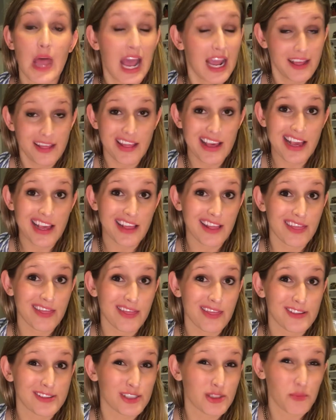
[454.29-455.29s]
i think
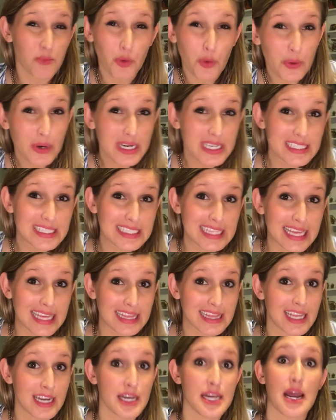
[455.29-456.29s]
support is
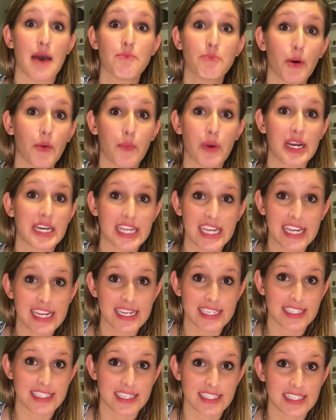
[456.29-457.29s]
like the number one key
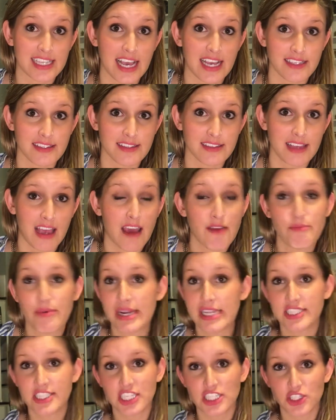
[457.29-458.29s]
to success. I've been
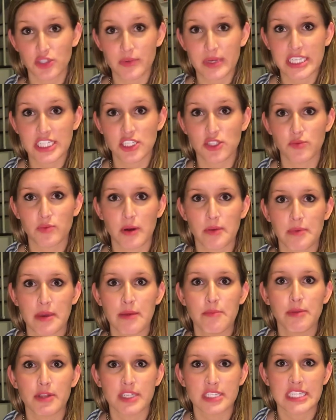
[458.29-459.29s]
in situations where
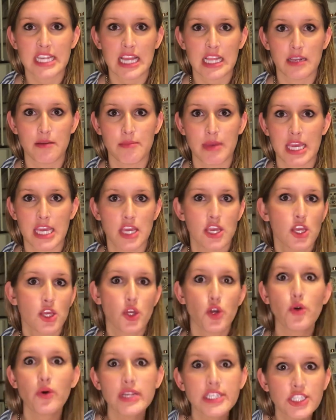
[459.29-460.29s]
people are telling me,
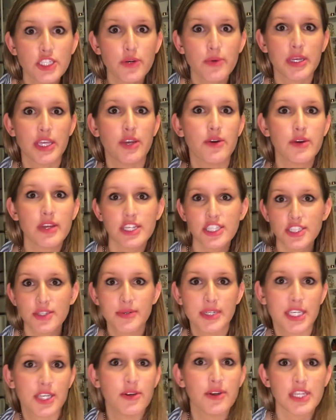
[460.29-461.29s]
you can do it, you can do
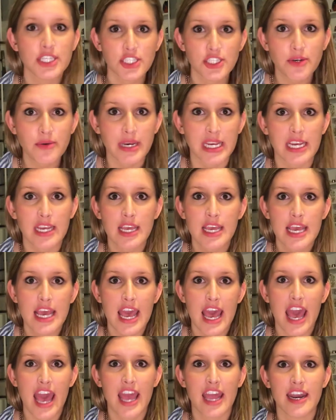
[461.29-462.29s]
it, you can do it.
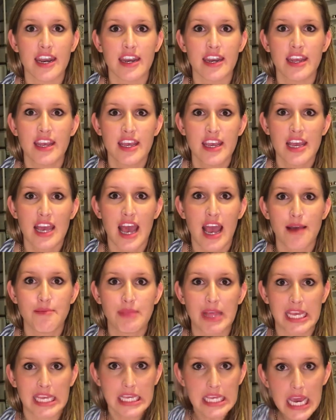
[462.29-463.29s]
And I'm
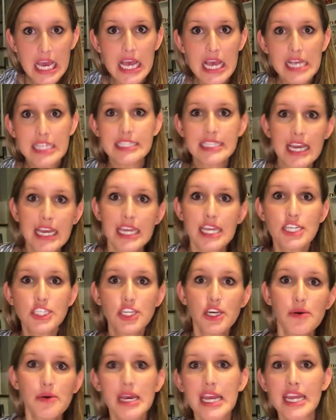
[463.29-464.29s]
like, yes, I can
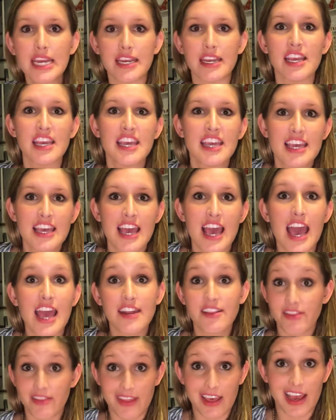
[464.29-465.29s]
do it.
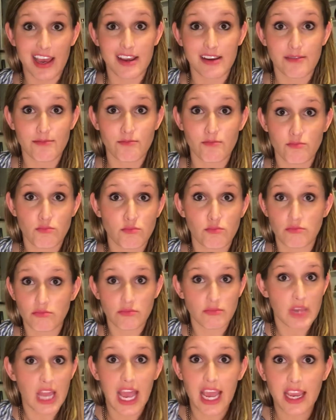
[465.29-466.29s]
And
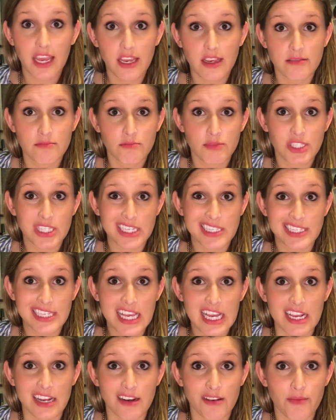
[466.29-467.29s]
I
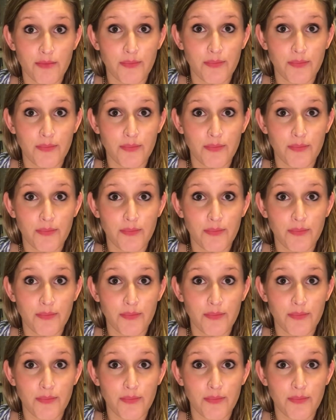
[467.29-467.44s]
succeed.